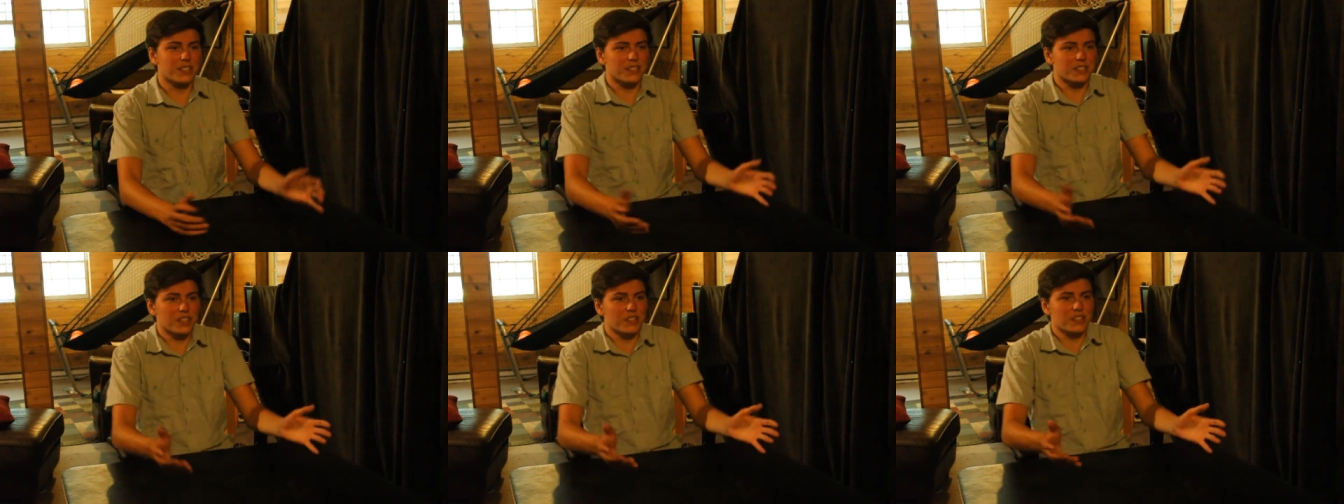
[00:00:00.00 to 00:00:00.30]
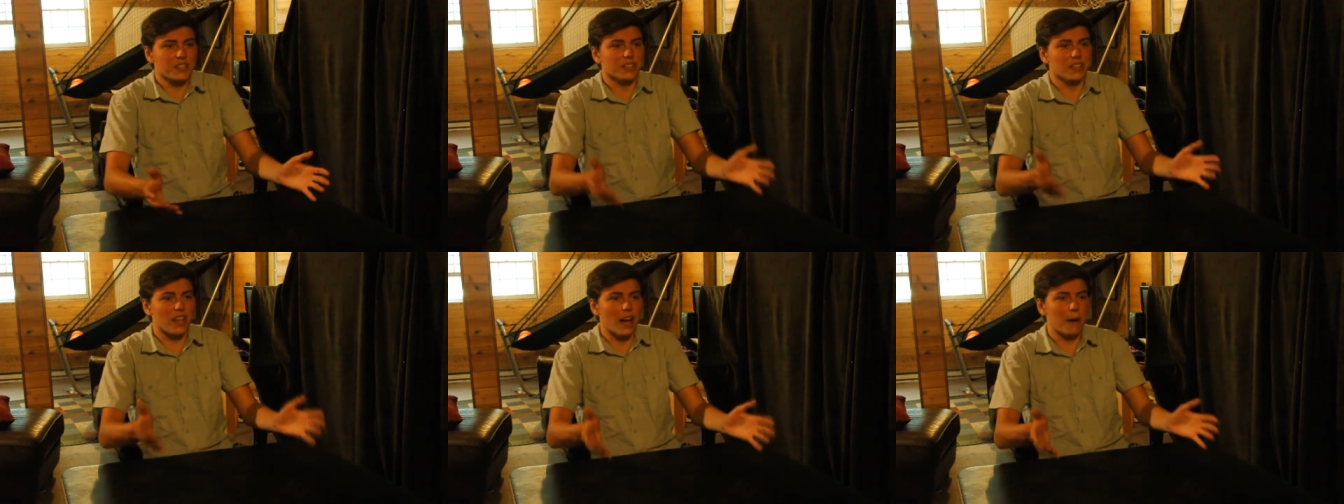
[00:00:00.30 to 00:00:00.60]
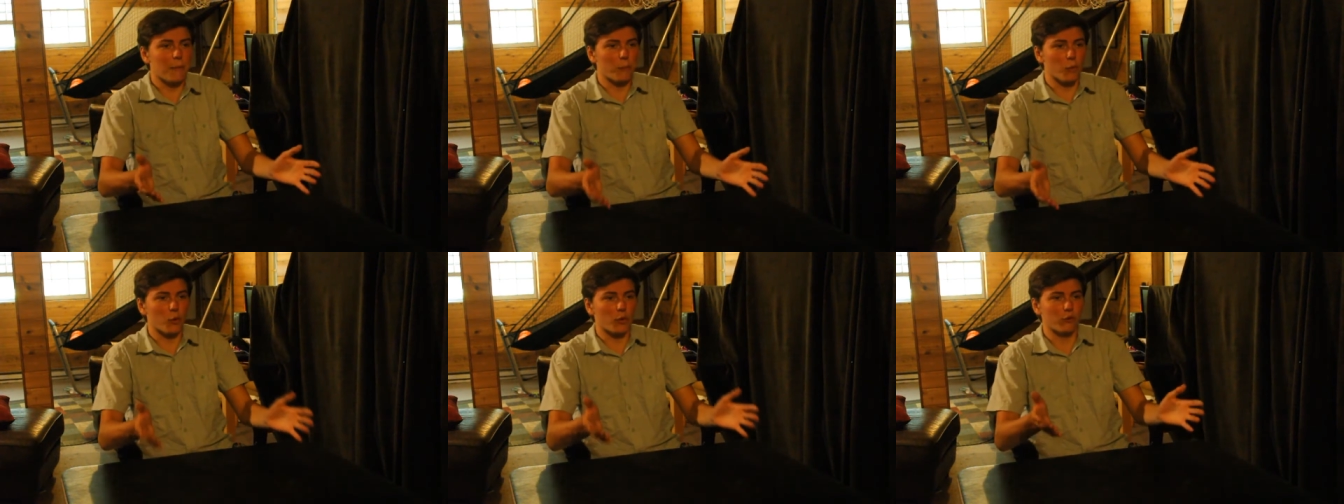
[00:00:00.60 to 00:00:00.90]
this is a
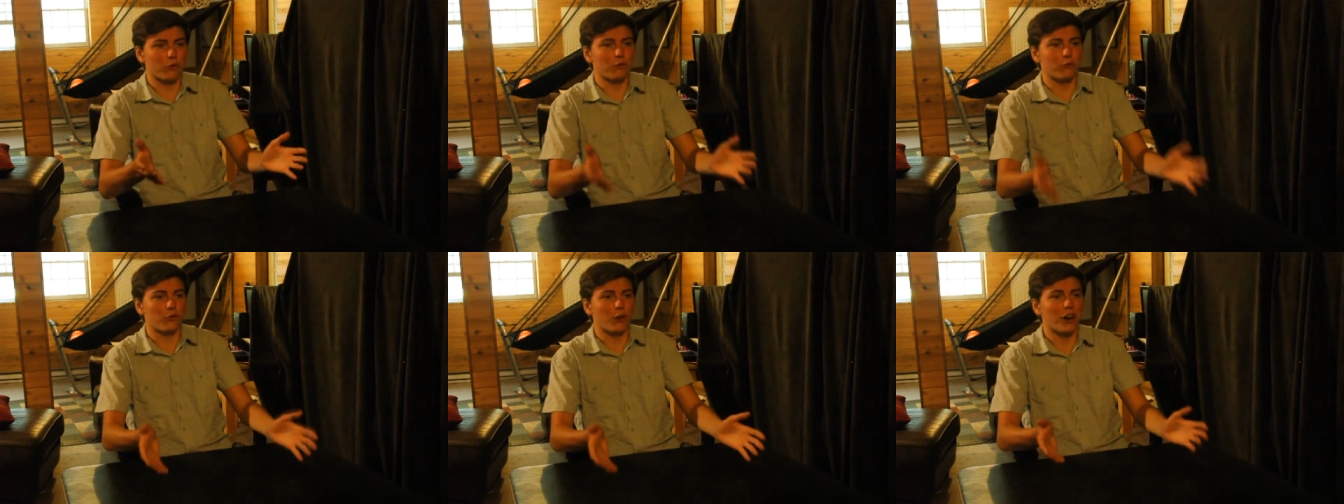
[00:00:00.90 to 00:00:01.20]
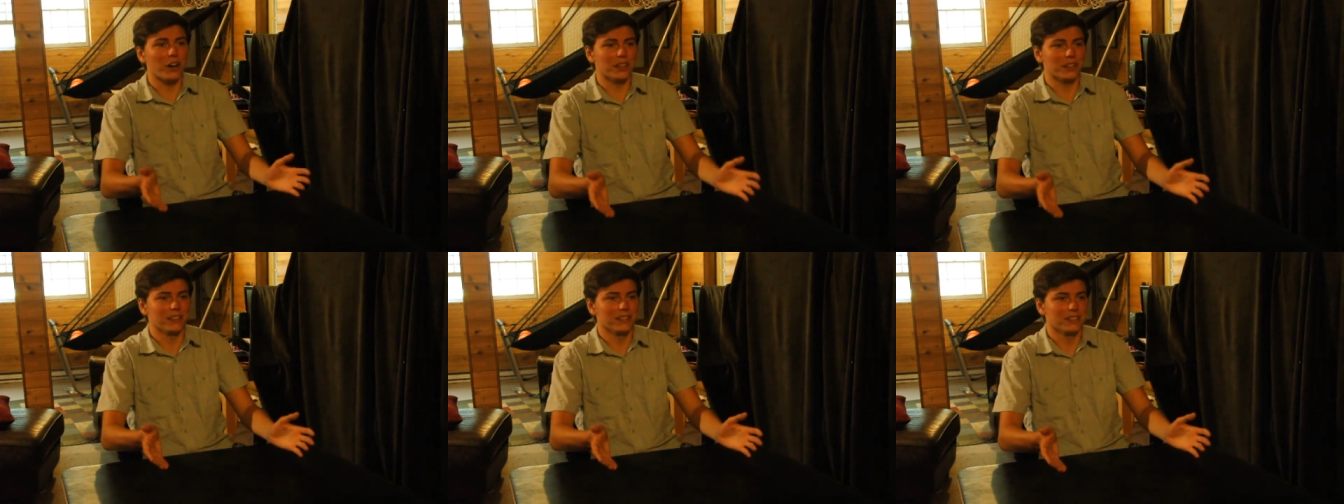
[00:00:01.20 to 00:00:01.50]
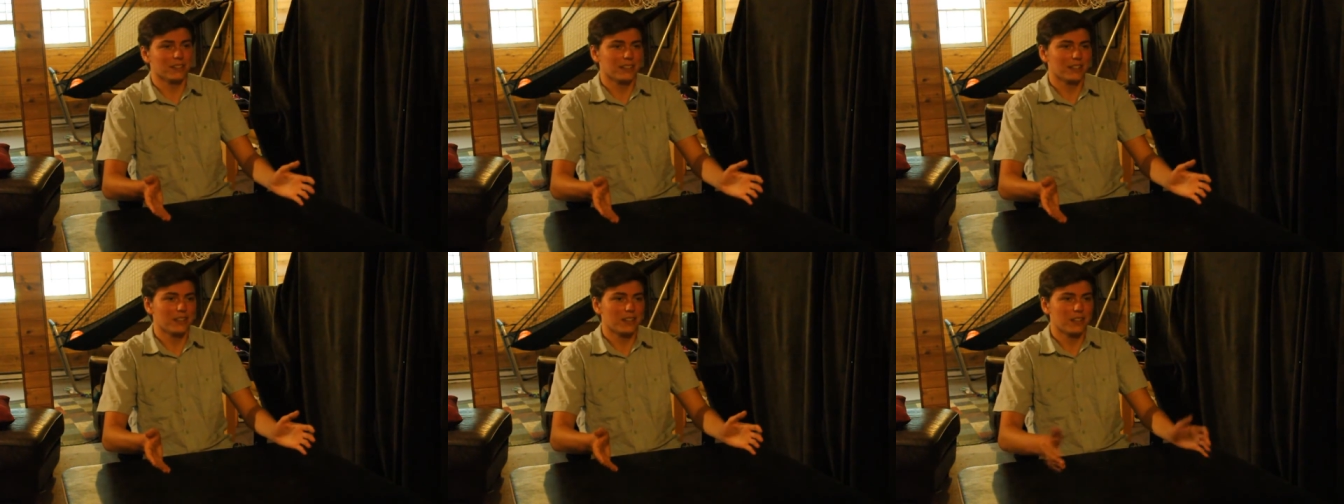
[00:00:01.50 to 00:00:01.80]
lot more fun.
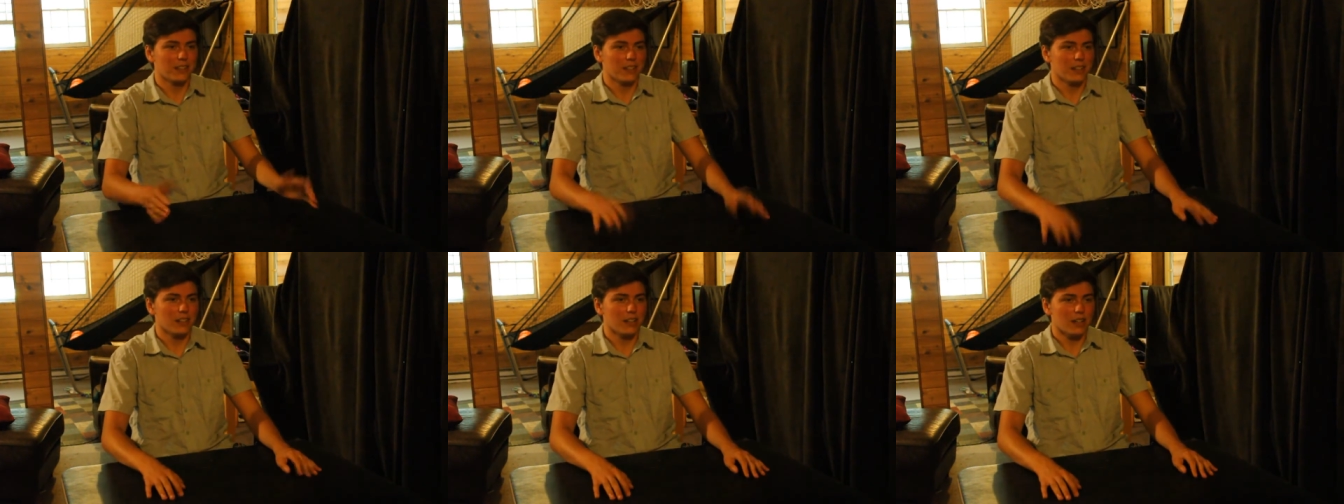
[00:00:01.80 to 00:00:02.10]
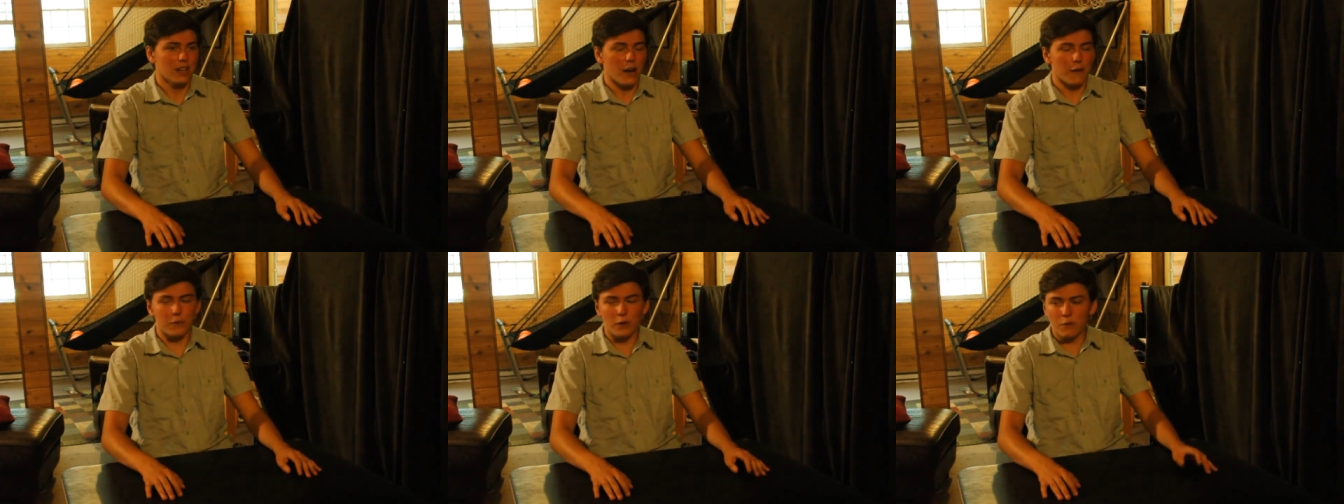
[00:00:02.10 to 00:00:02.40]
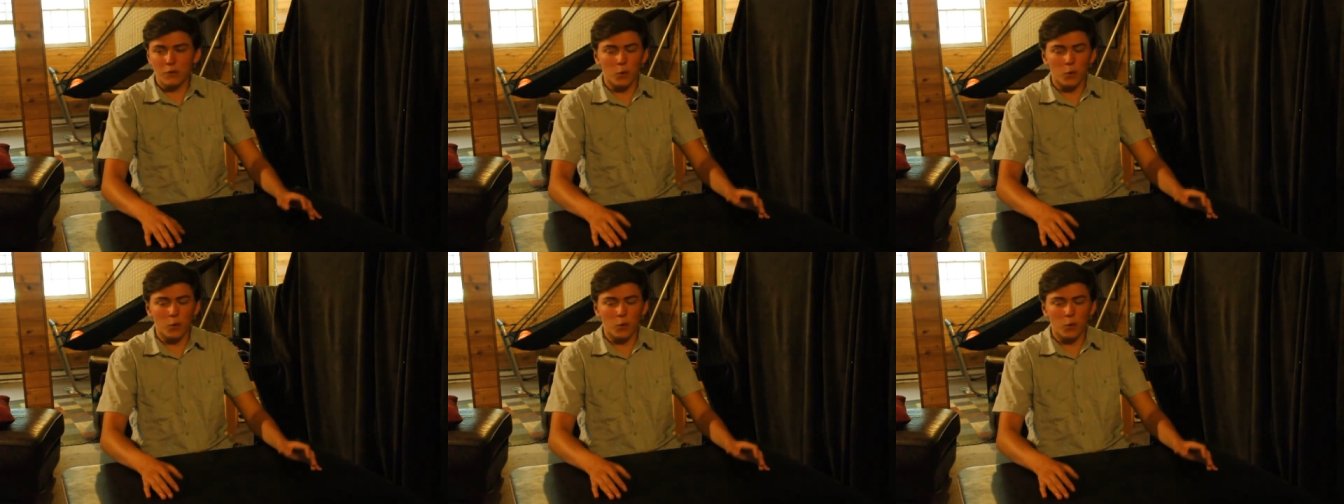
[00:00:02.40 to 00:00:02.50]
Have you